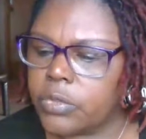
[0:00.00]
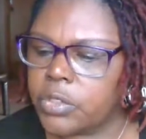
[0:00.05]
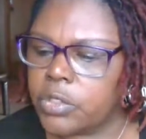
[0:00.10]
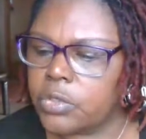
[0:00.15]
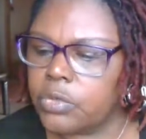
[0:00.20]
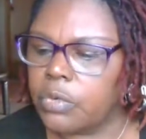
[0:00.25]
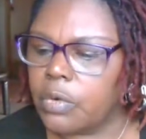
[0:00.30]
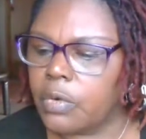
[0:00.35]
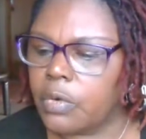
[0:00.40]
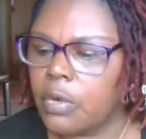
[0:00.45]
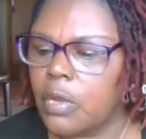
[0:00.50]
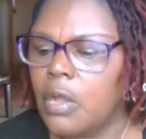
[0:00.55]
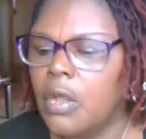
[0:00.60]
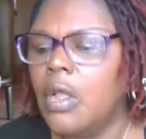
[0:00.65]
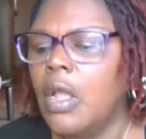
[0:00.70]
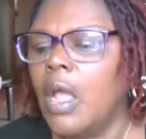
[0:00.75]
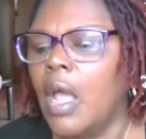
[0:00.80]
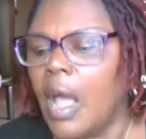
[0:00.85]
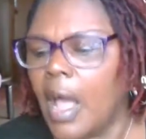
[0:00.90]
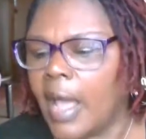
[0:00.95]
to,
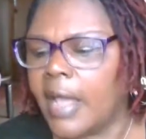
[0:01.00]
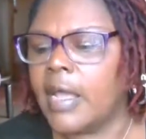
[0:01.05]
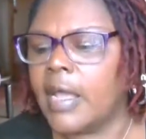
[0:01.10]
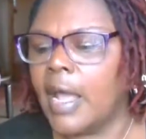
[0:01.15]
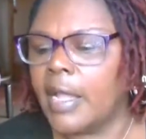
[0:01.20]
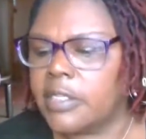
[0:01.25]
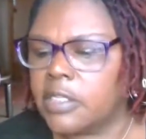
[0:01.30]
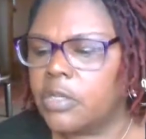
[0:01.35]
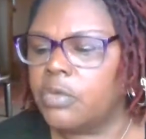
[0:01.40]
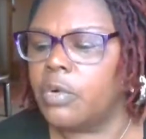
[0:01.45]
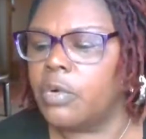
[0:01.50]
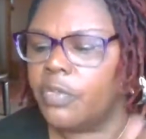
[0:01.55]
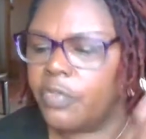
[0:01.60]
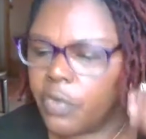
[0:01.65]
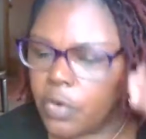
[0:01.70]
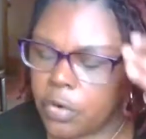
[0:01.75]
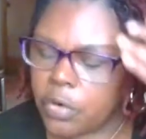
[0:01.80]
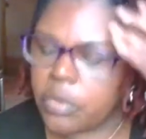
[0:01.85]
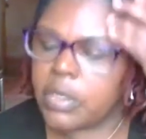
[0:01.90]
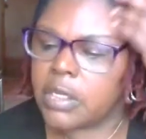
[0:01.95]
I got to
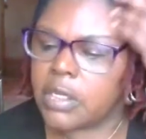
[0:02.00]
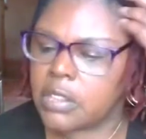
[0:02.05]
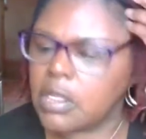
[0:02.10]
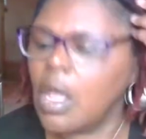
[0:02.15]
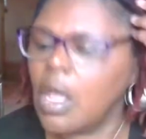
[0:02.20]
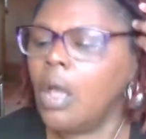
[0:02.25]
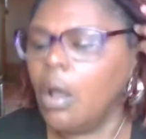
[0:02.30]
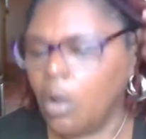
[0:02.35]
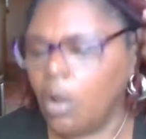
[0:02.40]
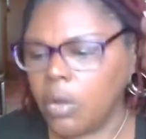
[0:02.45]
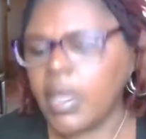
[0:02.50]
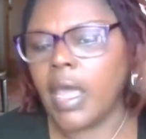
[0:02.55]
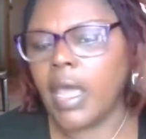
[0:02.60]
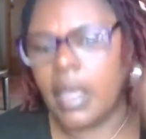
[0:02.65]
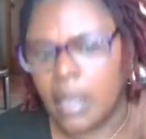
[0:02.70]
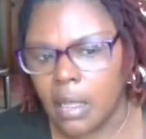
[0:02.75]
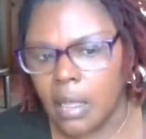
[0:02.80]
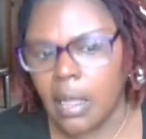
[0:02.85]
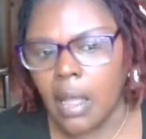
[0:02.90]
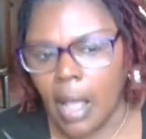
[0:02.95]
referral links.
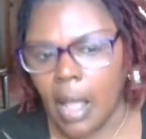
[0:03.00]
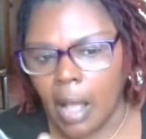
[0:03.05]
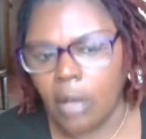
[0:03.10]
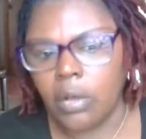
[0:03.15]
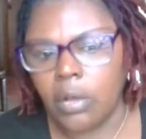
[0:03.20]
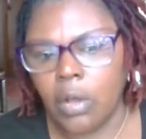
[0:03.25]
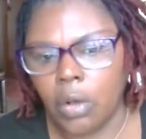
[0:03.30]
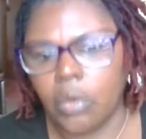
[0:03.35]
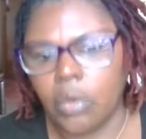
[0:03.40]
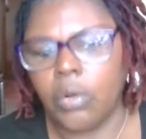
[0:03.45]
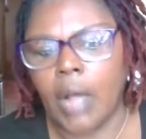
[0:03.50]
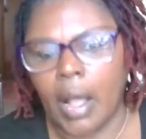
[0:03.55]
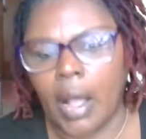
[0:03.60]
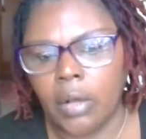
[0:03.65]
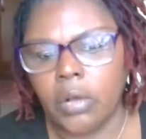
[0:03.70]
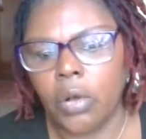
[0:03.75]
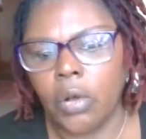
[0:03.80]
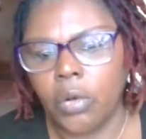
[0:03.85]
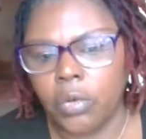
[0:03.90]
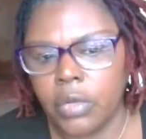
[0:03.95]
Okay. I'll go,
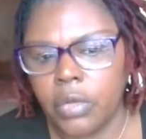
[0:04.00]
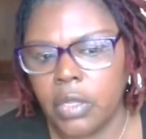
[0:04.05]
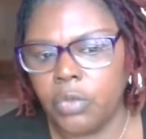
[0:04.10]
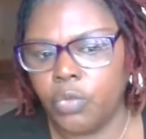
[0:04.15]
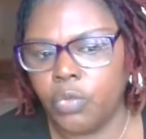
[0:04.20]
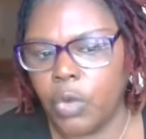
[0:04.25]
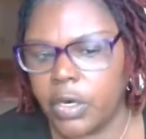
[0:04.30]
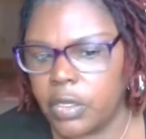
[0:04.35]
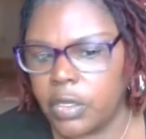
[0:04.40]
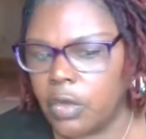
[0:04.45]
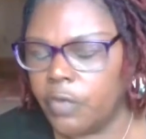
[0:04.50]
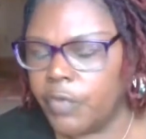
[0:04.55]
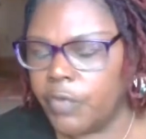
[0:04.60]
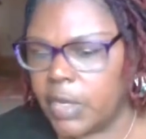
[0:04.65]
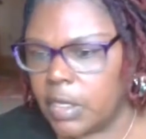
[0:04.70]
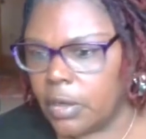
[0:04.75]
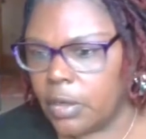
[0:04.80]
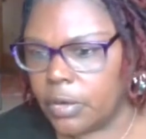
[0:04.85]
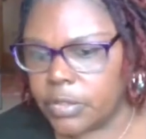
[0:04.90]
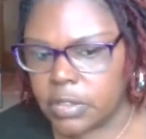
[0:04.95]
I'll go in one of your
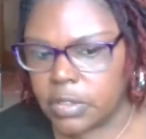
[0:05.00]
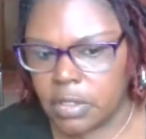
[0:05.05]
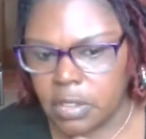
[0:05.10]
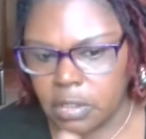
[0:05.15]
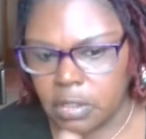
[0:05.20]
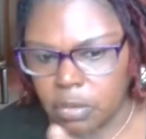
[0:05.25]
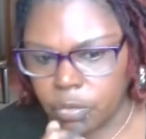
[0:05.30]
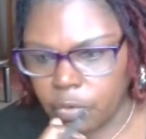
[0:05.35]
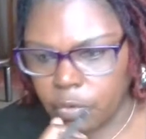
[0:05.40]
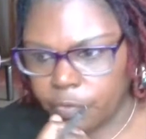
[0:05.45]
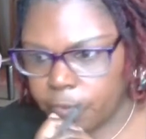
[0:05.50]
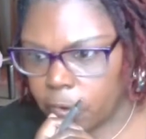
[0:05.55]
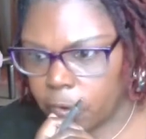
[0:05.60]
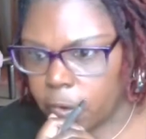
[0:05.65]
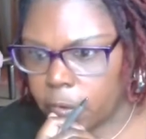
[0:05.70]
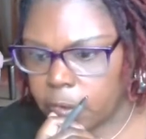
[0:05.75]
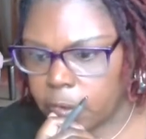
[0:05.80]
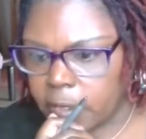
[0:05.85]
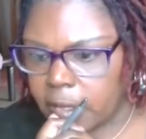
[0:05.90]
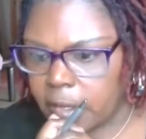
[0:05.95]
videos and get the
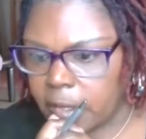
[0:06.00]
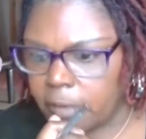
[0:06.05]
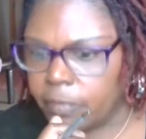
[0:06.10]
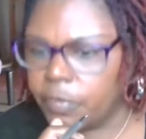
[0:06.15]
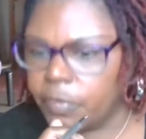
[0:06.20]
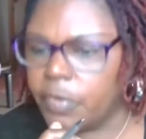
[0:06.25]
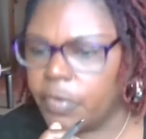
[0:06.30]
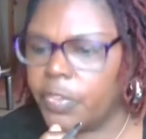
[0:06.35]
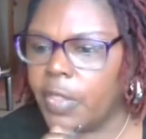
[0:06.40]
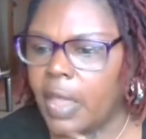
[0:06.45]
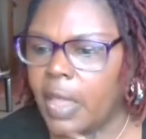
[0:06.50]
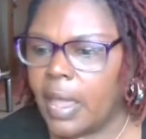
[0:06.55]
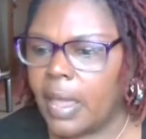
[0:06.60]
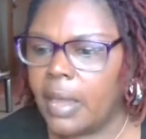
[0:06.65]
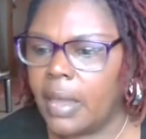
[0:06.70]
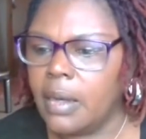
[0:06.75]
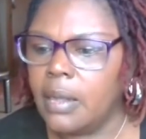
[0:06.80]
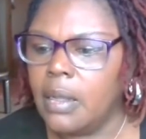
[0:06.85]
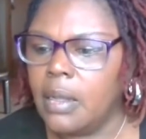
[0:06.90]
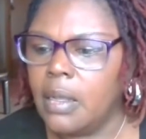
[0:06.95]
referral link for
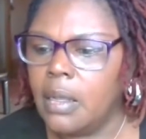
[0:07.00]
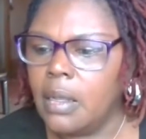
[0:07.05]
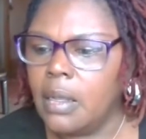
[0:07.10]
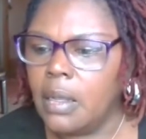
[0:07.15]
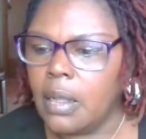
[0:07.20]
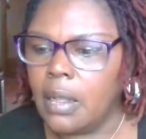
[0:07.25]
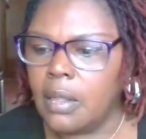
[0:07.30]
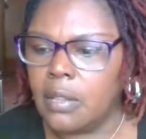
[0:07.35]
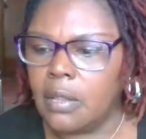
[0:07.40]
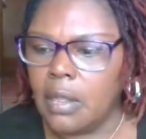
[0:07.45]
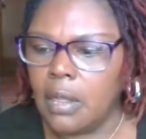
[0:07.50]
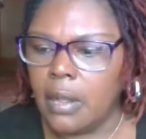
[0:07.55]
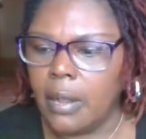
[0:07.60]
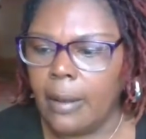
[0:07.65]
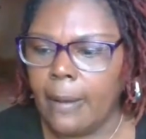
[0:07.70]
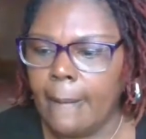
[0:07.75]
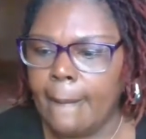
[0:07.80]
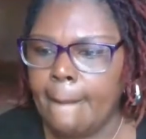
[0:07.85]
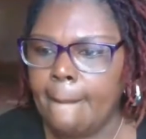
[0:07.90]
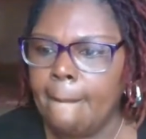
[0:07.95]
that. And
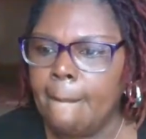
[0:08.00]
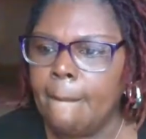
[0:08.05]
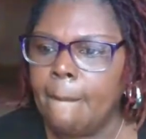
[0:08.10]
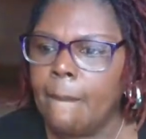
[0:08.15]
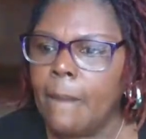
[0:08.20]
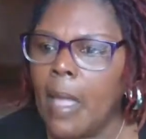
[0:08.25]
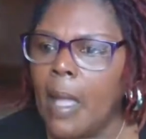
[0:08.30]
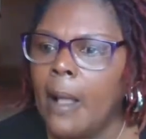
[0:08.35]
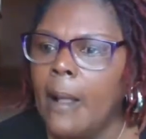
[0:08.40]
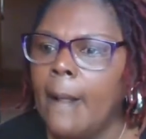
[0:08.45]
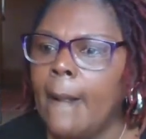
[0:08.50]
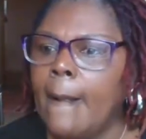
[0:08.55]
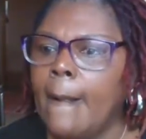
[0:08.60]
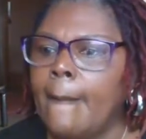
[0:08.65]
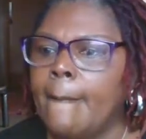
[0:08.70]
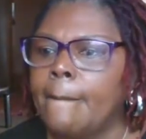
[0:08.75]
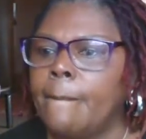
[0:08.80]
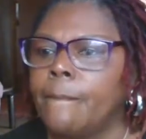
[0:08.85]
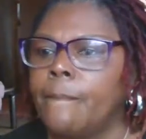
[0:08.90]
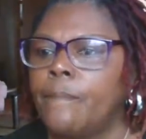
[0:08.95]
then
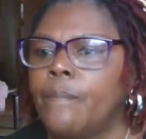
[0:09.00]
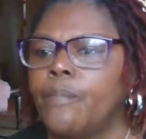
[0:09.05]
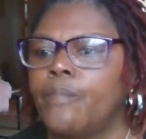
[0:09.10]
um,